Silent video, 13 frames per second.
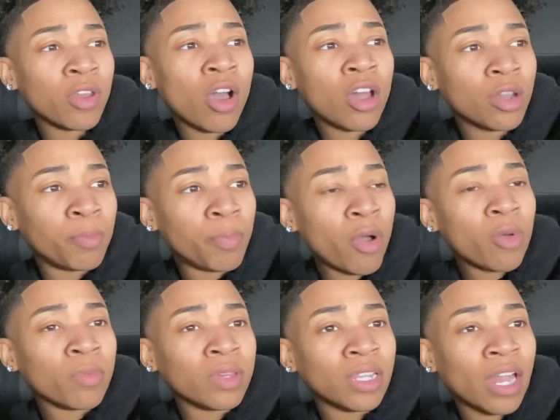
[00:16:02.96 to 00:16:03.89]
all up
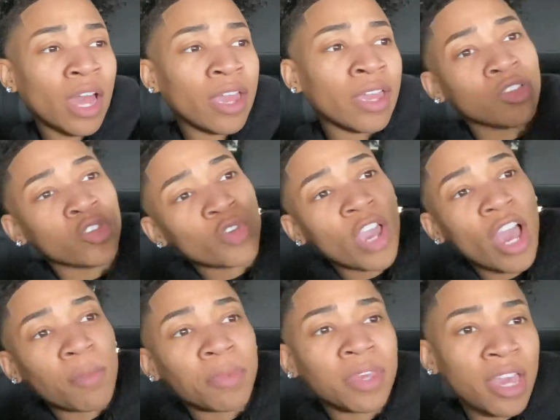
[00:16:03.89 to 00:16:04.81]
on me like you
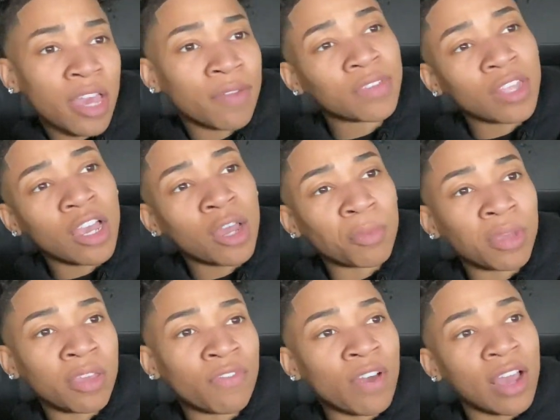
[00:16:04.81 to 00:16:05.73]
got me effed up
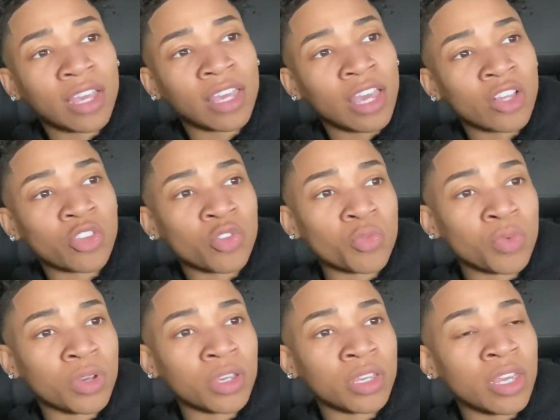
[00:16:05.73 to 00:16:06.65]
if I catch you
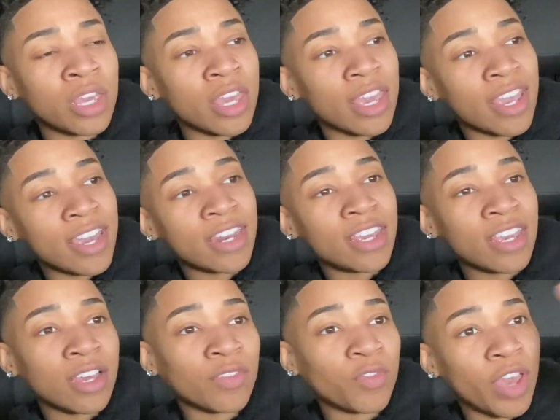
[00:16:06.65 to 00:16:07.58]
with
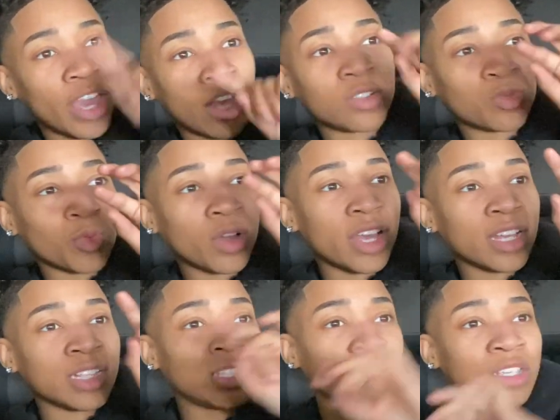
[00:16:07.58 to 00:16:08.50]
any up X, Y,
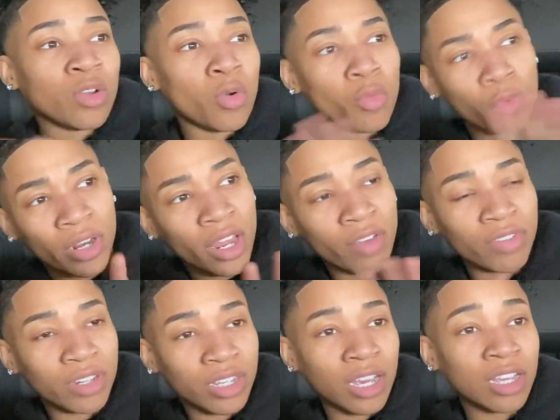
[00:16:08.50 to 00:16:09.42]
and Z or
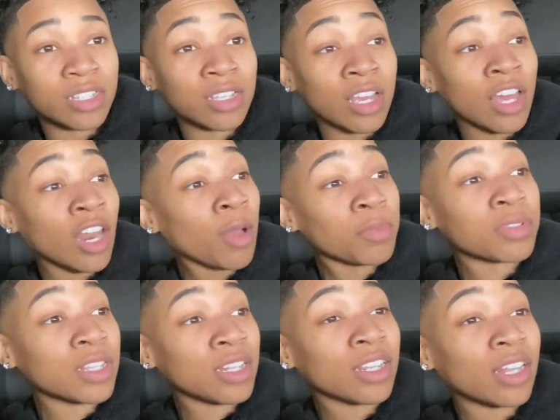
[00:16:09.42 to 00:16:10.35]
whatever the case. And I'm
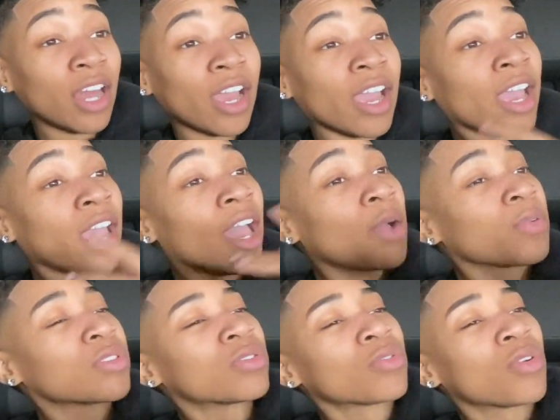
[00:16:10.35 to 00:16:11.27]
sitting there like, how
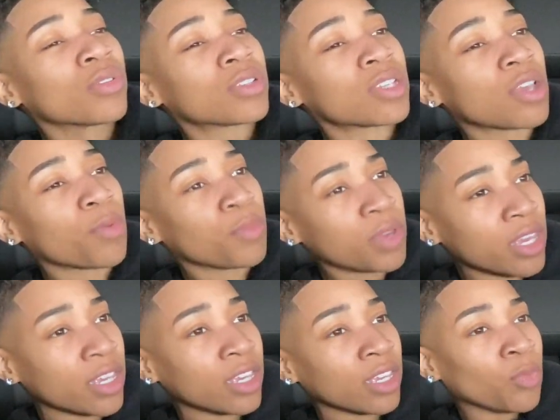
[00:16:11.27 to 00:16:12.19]
is you gonna tell
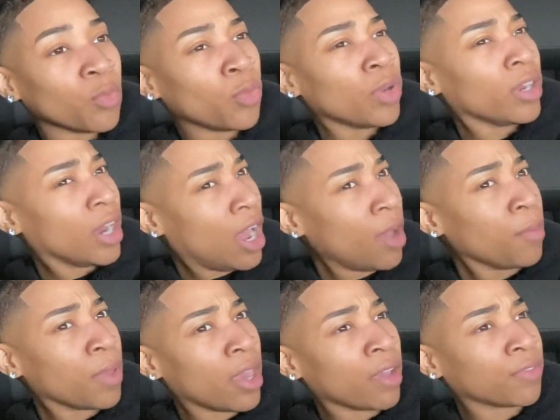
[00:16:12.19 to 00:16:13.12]
me what
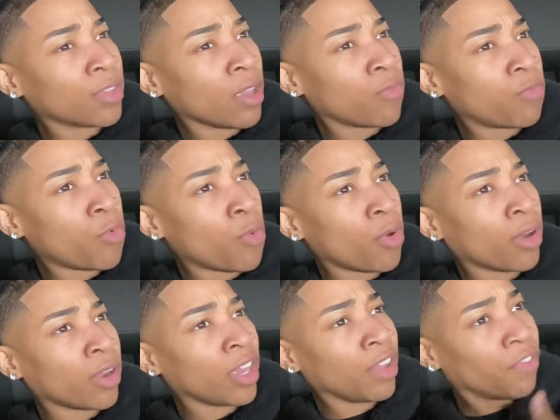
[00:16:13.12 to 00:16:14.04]
I'm effed up
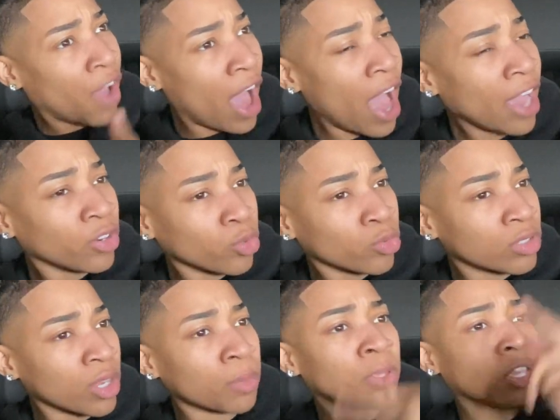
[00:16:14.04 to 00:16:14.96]
for if I do
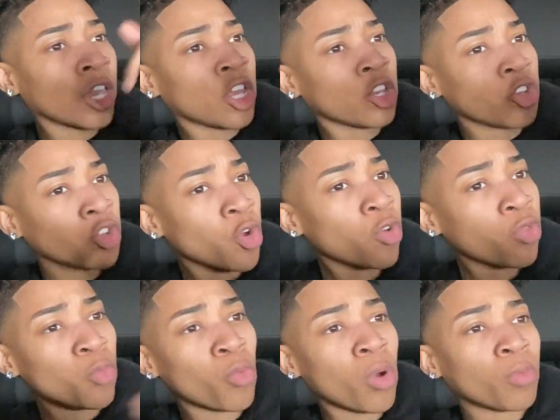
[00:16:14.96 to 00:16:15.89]
something and you're
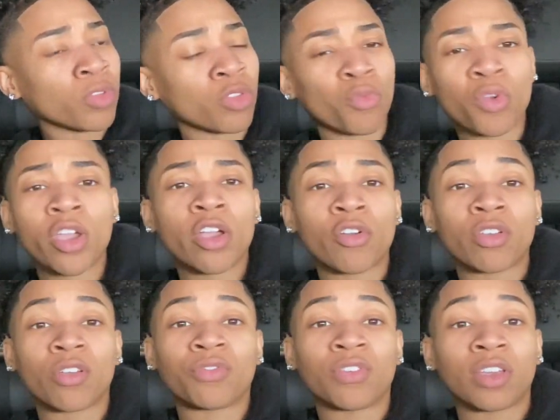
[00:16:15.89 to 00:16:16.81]
the one with the ring on
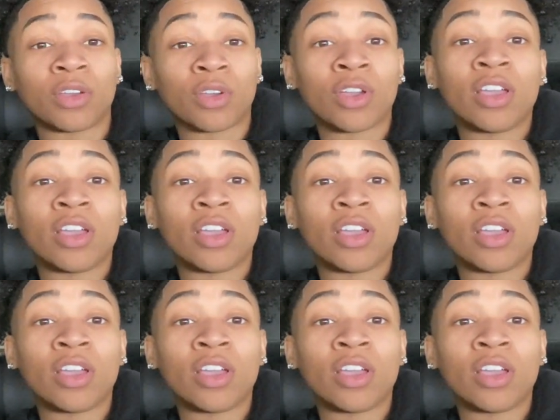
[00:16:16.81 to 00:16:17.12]
your finger?